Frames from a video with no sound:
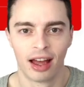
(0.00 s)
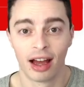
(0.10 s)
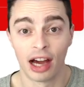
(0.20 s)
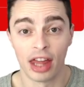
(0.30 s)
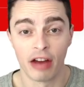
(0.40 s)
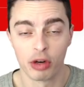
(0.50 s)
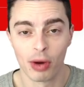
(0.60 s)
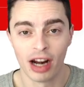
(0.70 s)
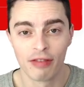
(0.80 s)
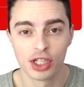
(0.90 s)
Hi there
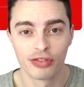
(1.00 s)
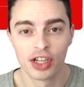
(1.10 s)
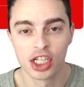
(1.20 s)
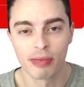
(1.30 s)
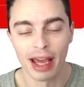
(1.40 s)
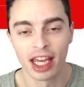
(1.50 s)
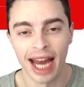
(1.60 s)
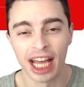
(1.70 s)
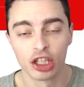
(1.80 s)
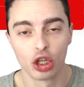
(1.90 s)
everyone, I've just finished making
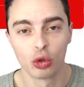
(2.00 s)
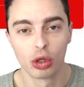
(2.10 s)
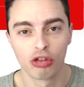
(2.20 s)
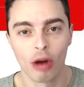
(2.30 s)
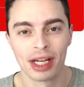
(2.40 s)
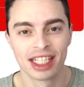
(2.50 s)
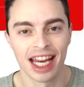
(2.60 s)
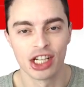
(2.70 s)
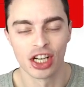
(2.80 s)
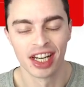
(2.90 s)
a Google Chrome
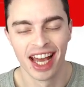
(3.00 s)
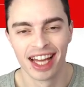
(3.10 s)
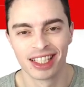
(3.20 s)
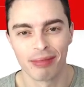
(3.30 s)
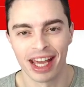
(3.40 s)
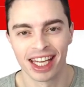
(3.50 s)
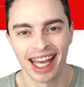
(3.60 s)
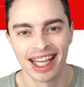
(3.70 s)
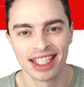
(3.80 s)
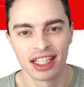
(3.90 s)
extension to make it
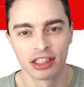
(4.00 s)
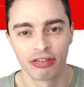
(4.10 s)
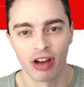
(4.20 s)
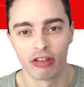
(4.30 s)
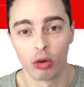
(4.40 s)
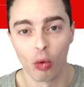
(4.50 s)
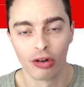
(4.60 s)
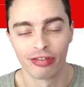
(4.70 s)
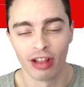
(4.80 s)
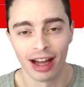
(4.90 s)
easier to find reward
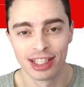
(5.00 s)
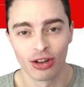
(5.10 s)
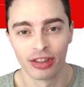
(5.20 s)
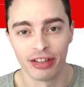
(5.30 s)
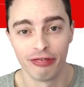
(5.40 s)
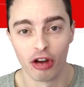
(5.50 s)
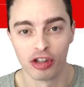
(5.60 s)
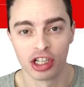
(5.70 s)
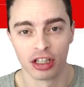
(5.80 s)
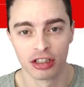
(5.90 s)
flights on the
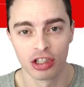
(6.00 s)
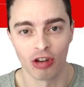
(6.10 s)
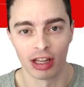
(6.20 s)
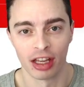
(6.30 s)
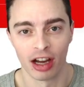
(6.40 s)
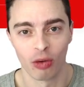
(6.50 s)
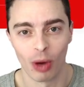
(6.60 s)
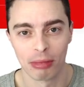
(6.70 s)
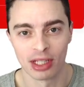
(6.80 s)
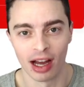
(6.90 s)
Virgin Australia
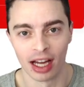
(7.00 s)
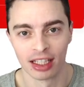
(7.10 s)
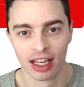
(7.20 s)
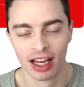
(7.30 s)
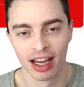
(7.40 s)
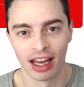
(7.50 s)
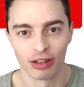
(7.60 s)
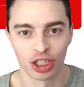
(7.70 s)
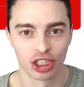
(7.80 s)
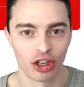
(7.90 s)
website, and I'll
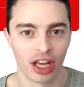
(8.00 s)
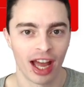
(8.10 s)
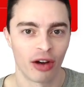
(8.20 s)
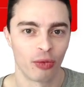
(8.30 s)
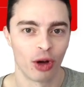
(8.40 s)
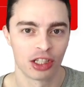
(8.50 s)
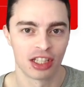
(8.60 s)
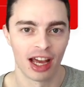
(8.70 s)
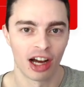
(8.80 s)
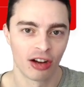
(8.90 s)
just show you how it works
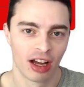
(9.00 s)
now.